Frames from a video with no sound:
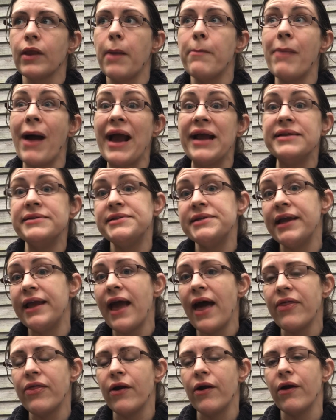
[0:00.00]
bind
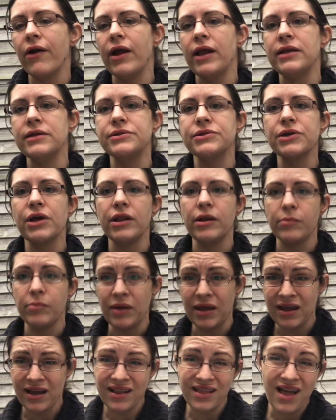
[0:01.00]
together, and it's going to
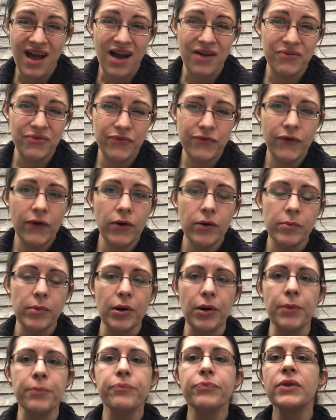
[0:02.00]
be a lot
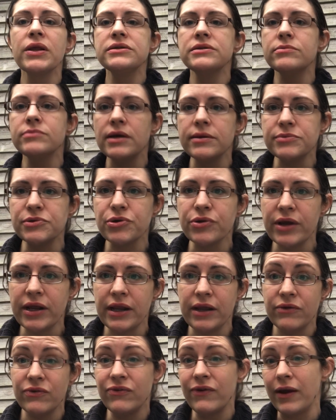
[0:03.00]
firmer, sometimes
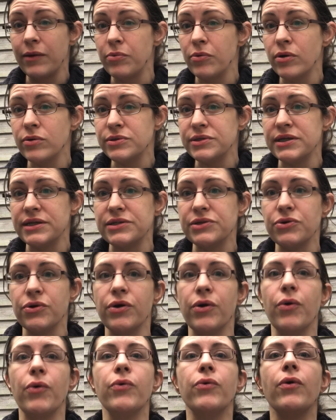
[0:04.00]
creating fibrosis
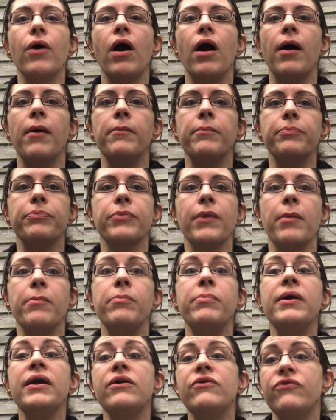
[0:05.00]
or a
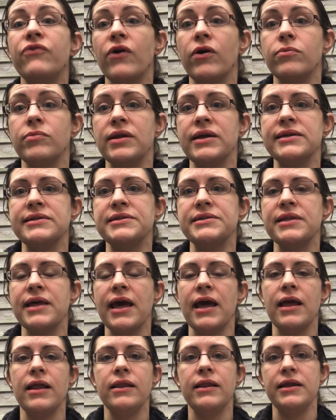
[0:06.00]
big firmness
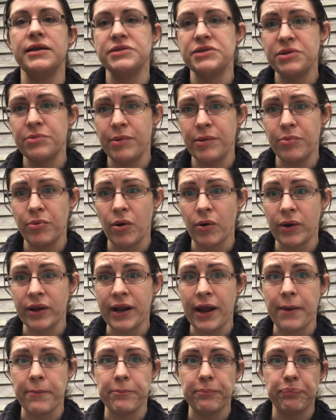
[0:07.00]
that needs to be broken
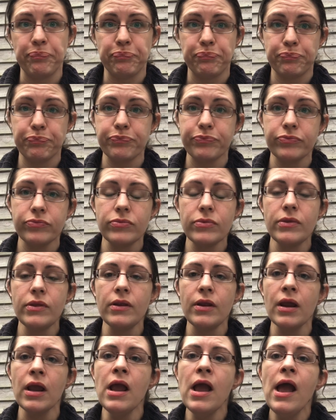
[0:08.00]
up.
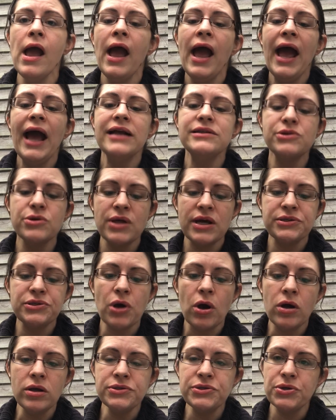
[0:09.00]
And so that's
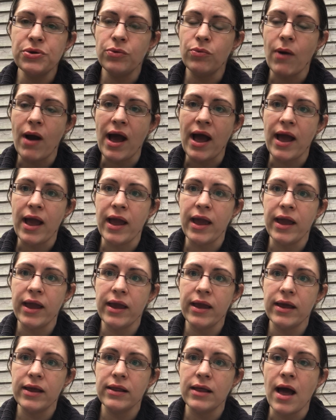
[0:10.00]
also
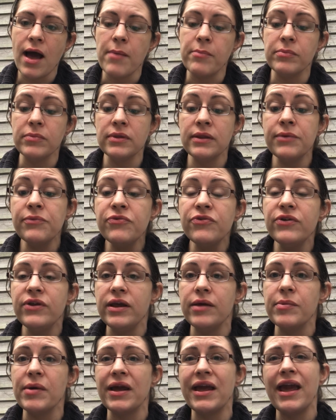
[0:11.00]
why
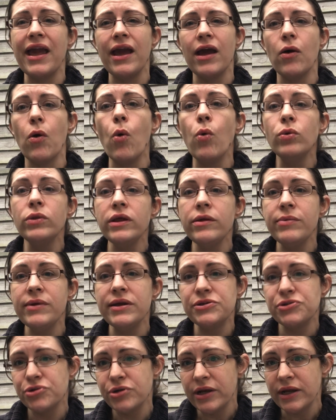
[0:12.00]
lymphedema can't only be
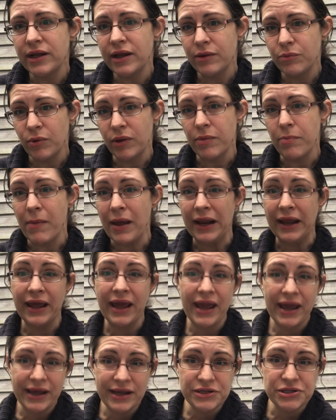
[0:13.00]
treated with
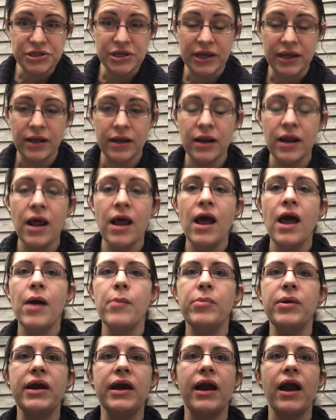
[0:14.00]
medication,
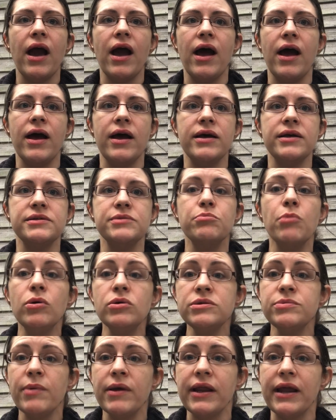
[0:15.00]
because
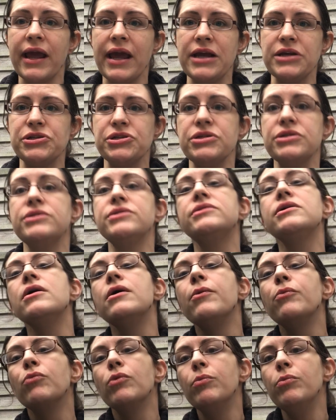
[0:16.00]
most medications
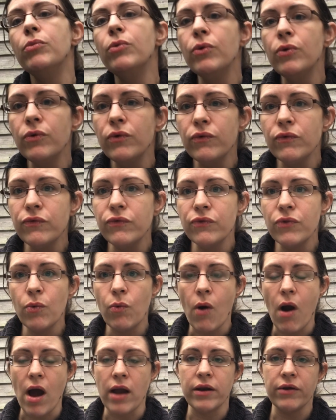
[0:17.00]
remove the
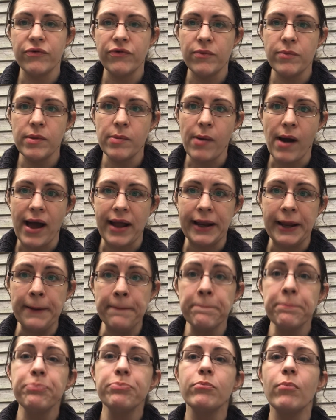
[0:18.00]
water from the body
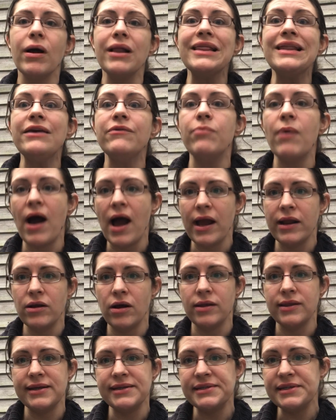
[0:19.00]
but leave behind
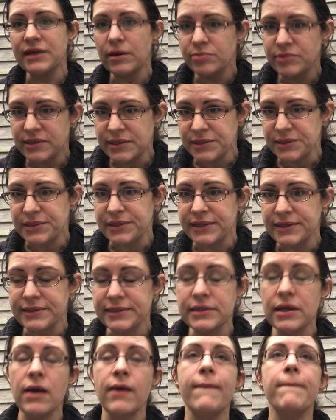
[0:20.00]
all these
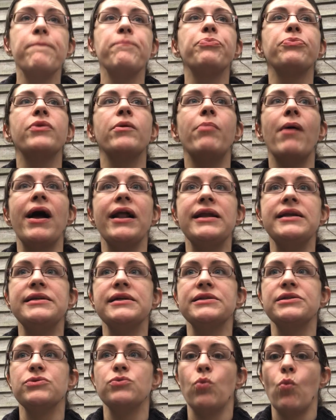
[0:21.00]
substances. The body
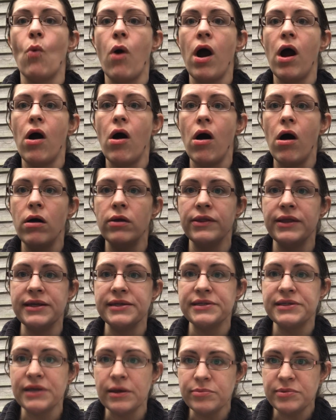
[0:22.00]
doesn't want all
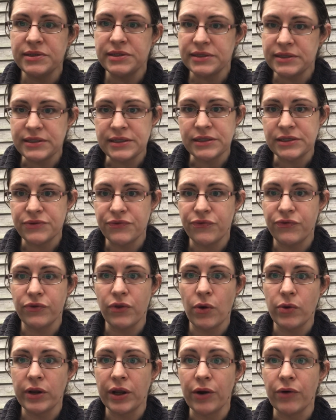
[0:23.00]
these substances
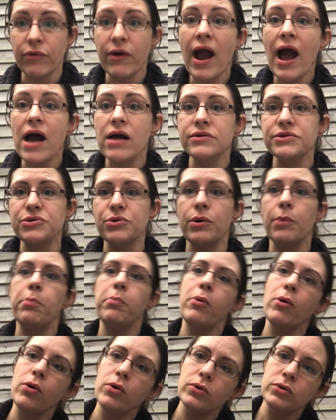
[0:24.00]
floating around, so it
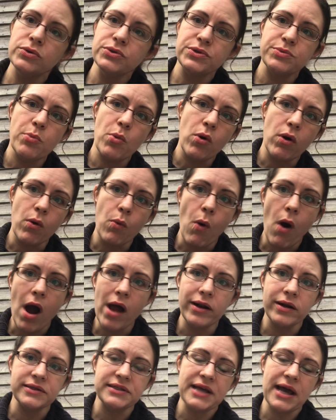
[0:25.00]
pulls more
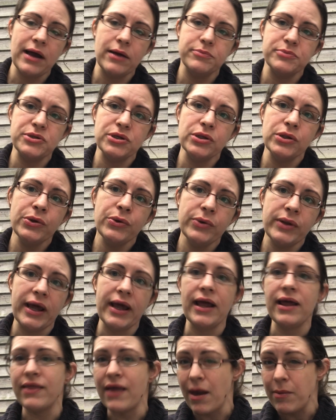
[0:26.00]
water to help dilute
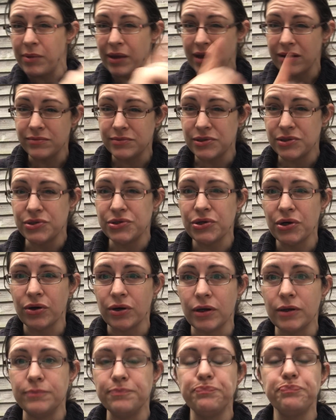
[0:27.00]
it, and that becomes a
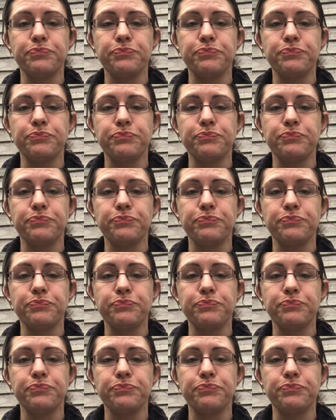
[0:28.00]
circle.